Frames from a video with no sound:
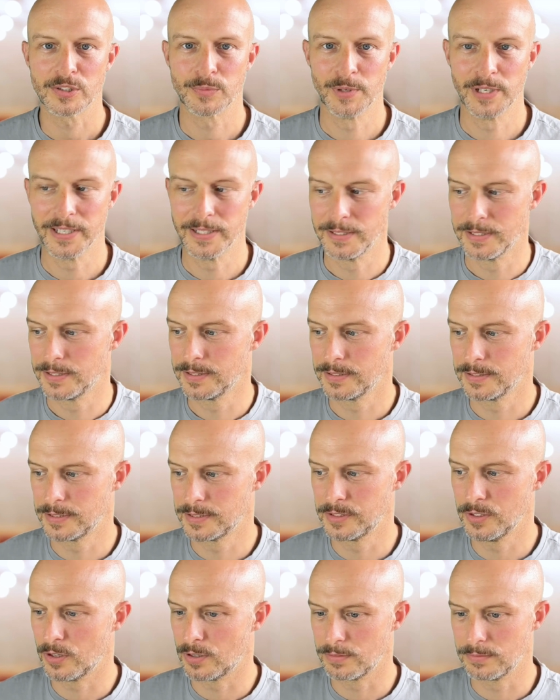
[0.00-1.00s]
me,
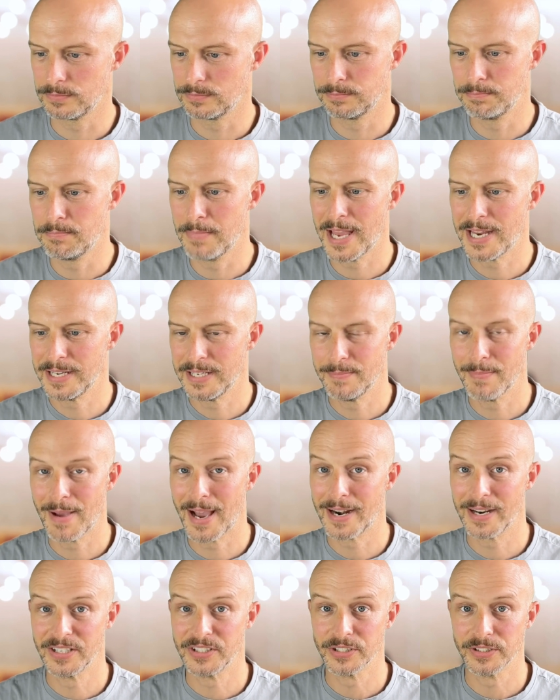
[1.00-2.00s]
there's not many
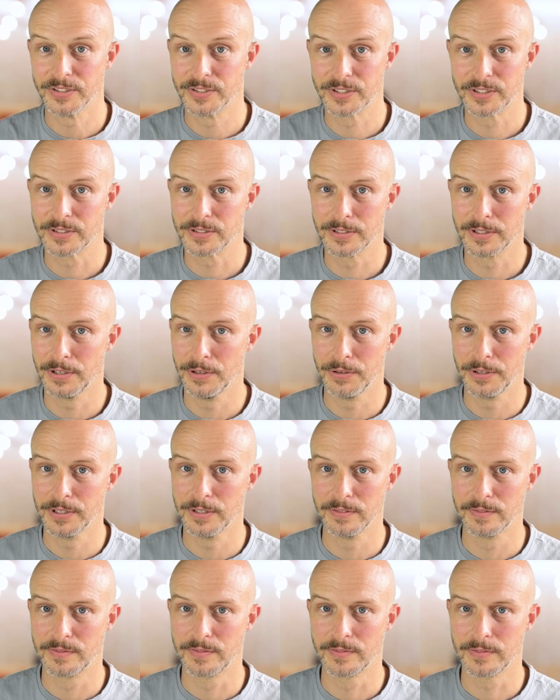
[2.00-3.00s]
managers who could
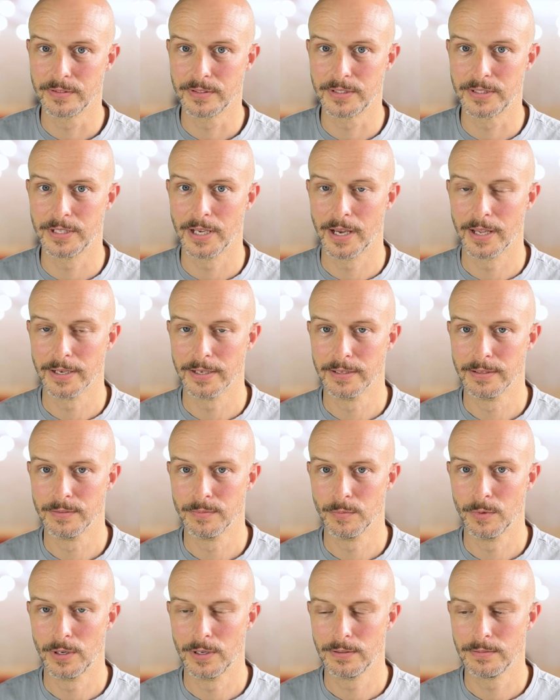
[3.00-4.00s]
have done
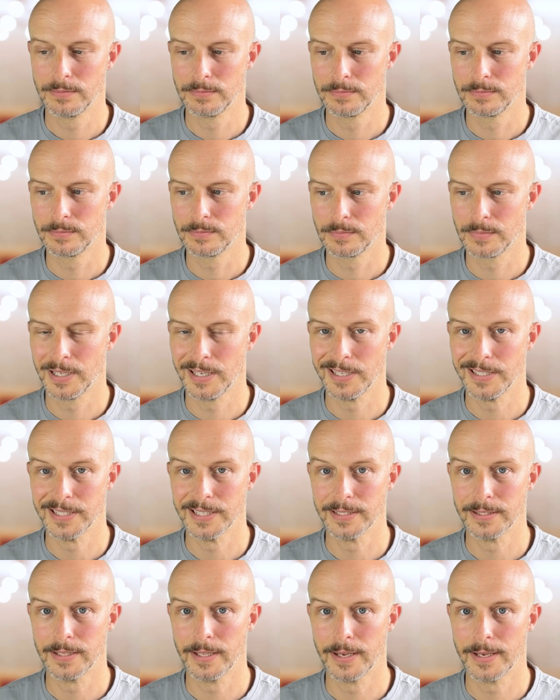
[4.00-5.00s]
what he
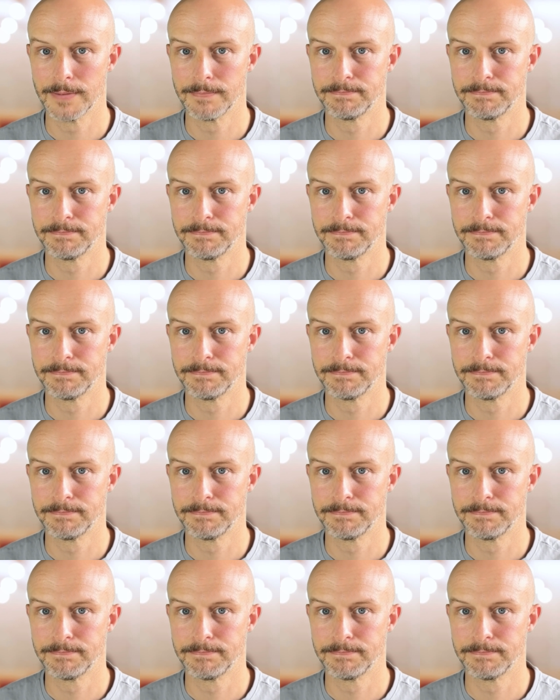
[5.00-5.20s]
did there.